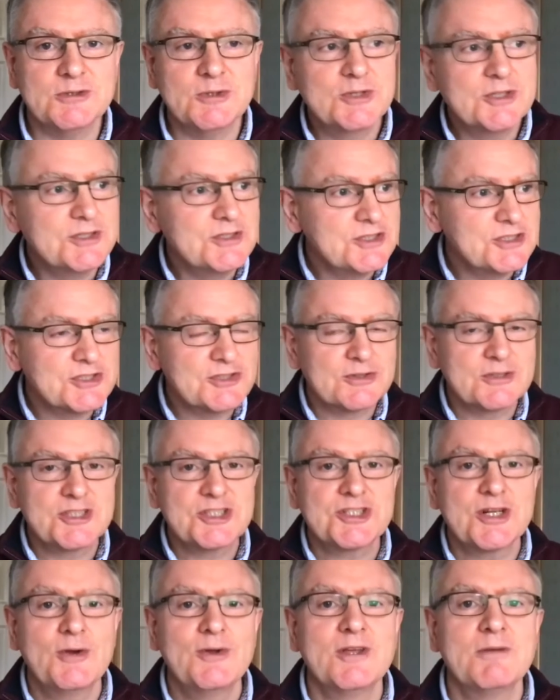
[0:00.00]
to. You couldn't just sort of
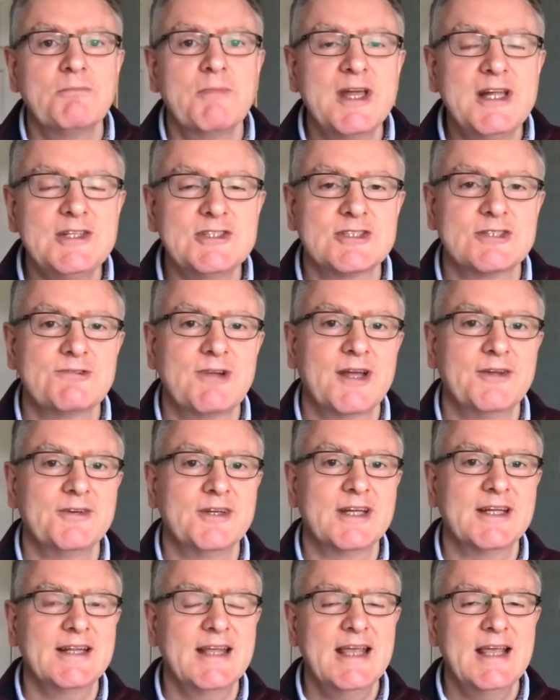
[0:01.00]
show your mates
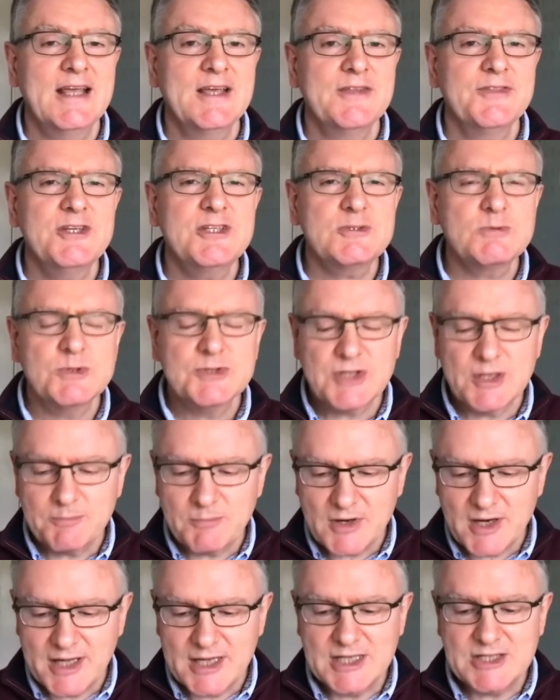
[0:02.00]
around it. This was a
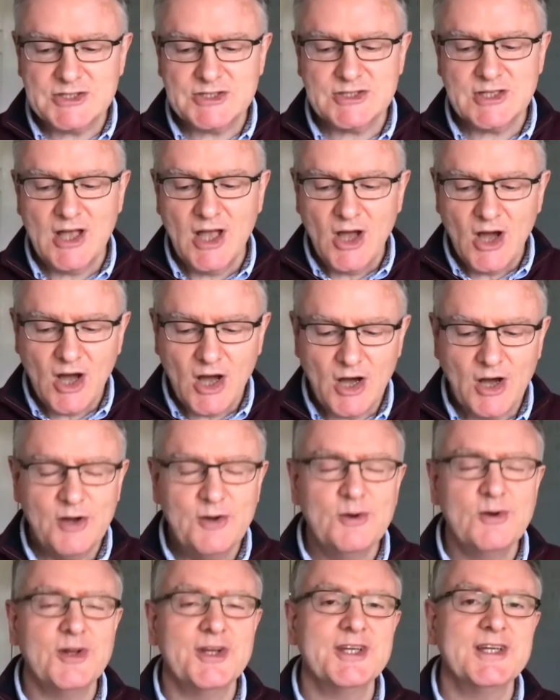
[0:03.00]
place
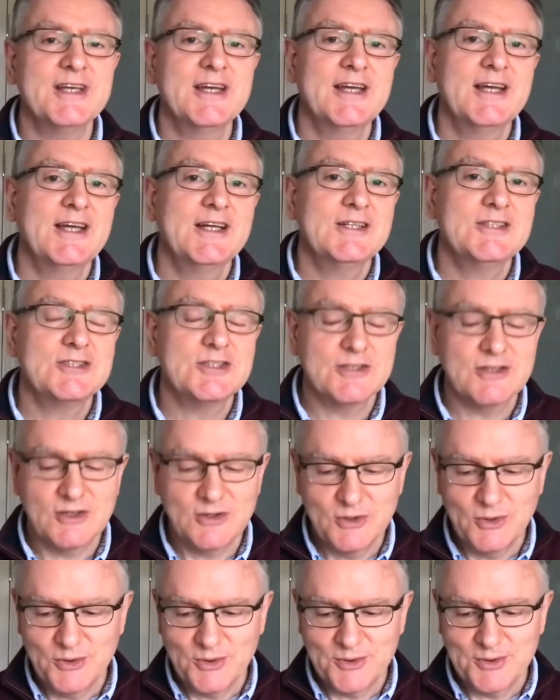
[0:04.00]
holy to the
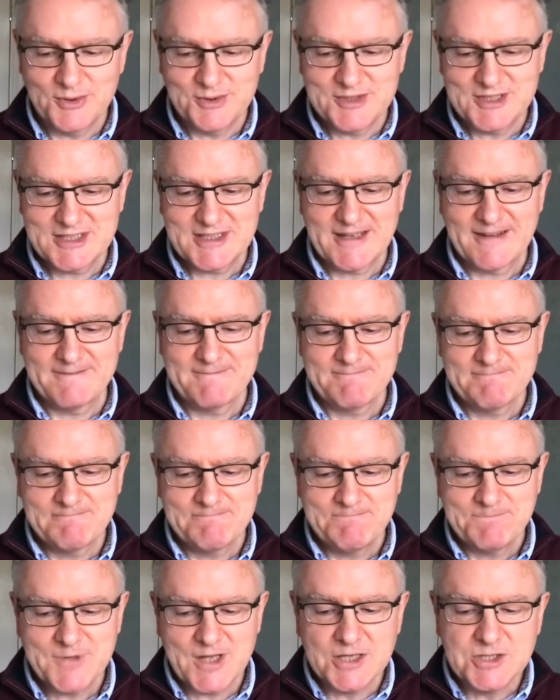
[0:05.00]
Lord.
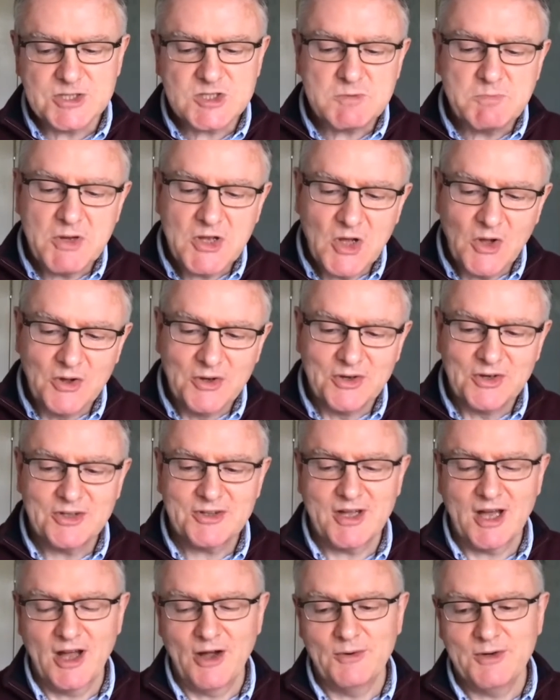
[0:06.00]
And just beyond
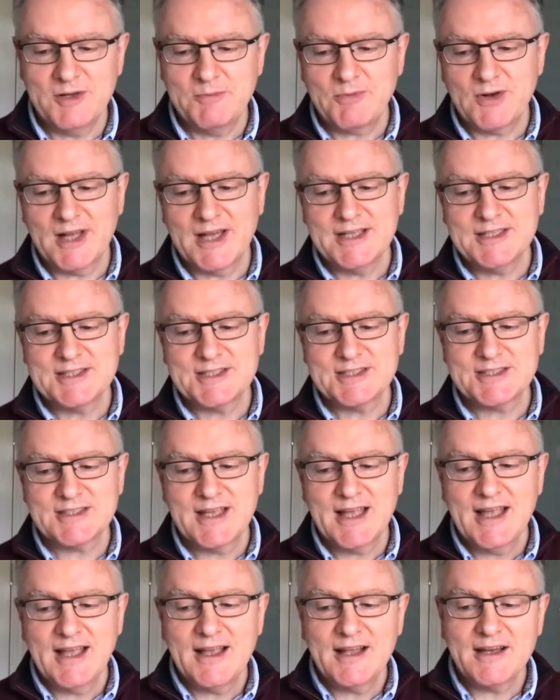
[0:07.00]
the holy place
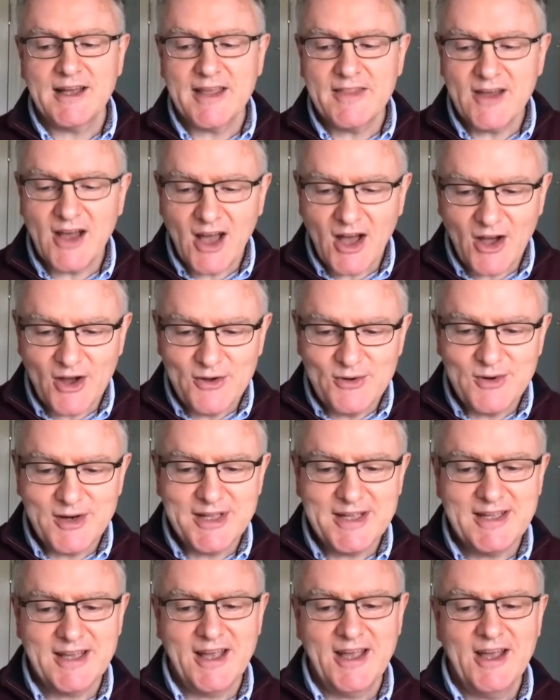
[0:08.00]
lay the
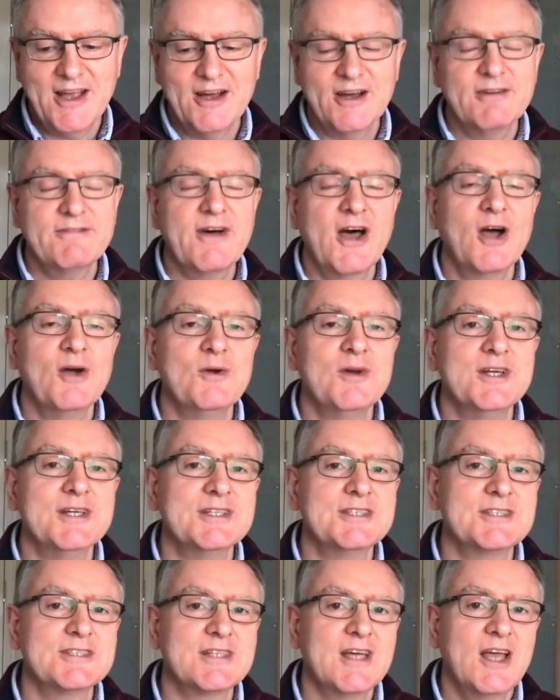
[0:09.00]
Holy of
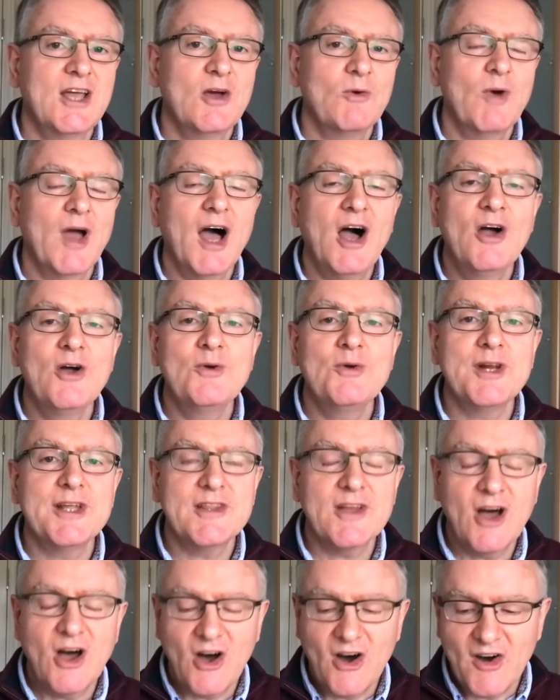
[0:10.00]
Holies, where only
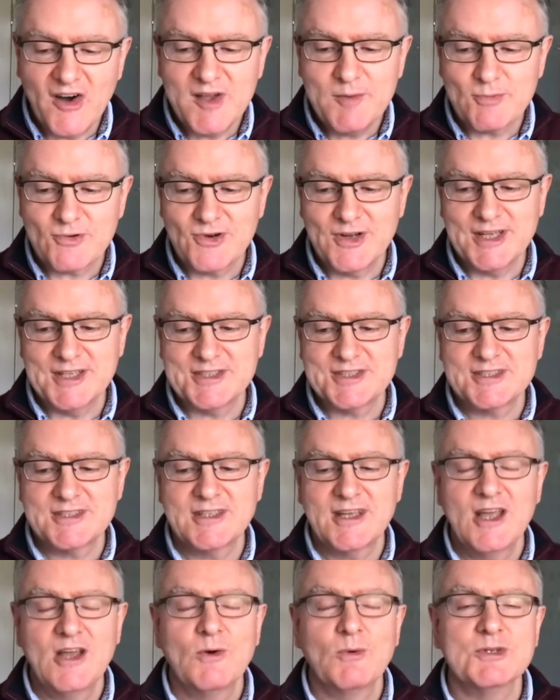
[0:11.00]
the high
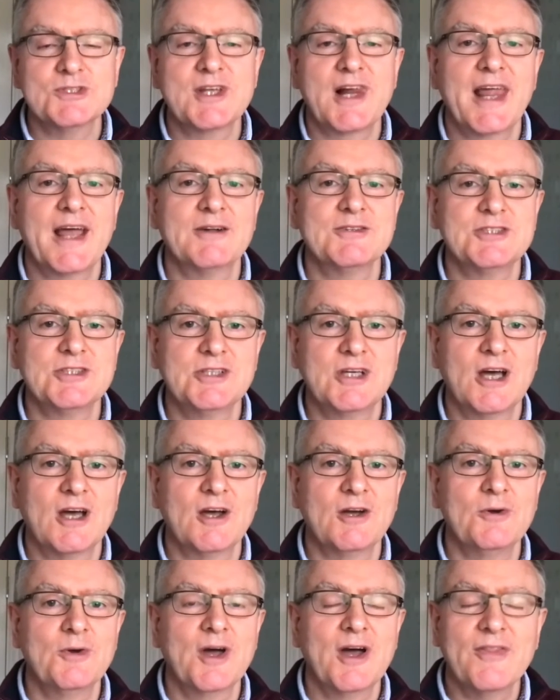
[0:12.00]
priest was allowed to
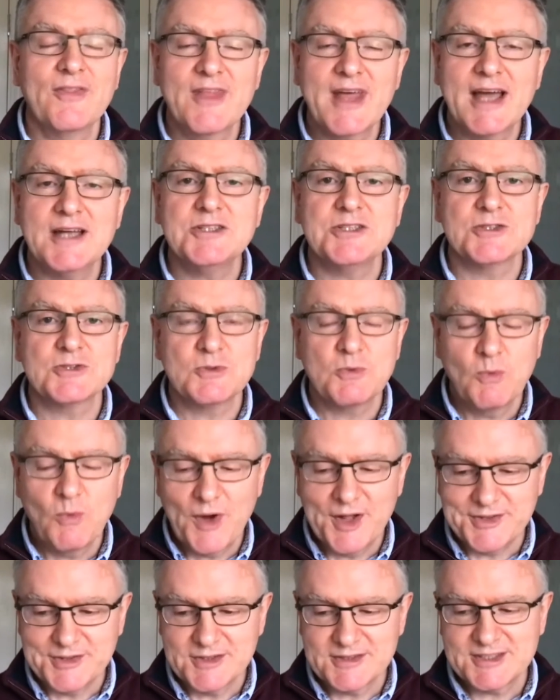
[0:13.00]
go, and that just
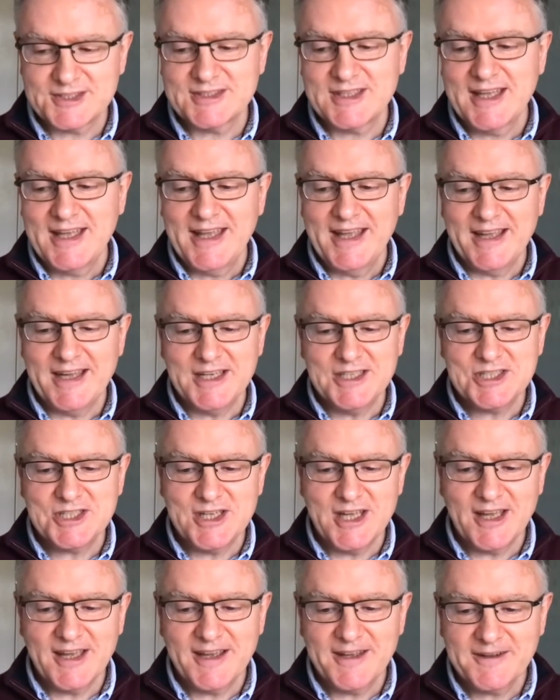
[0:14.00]
once each
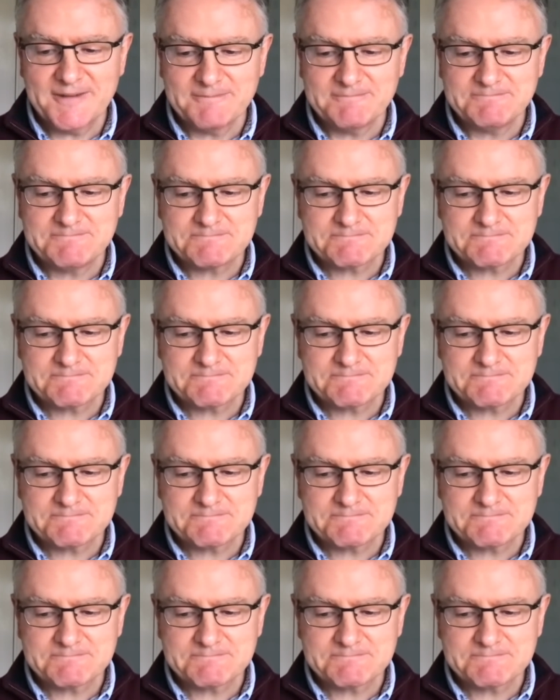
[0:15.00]
year.